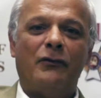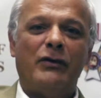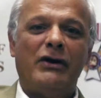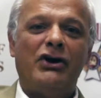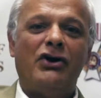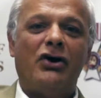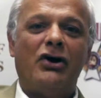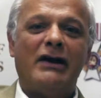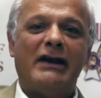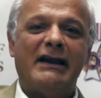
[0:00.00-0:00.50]

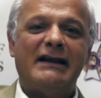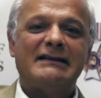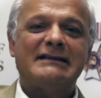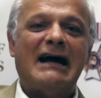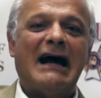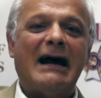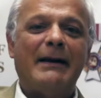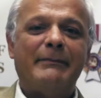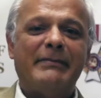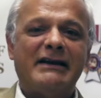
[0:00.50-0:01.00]
regarding
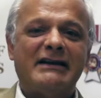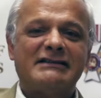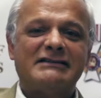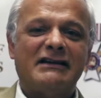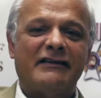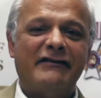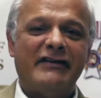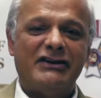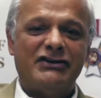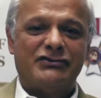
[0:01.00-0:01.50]

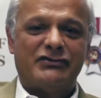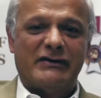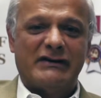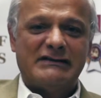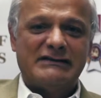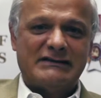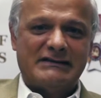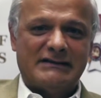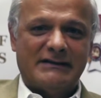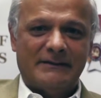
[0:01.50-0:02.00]
topics of
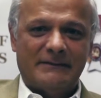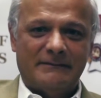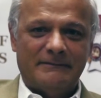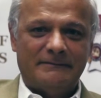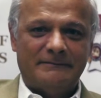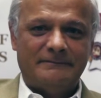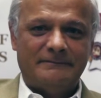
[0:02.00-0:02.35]
interest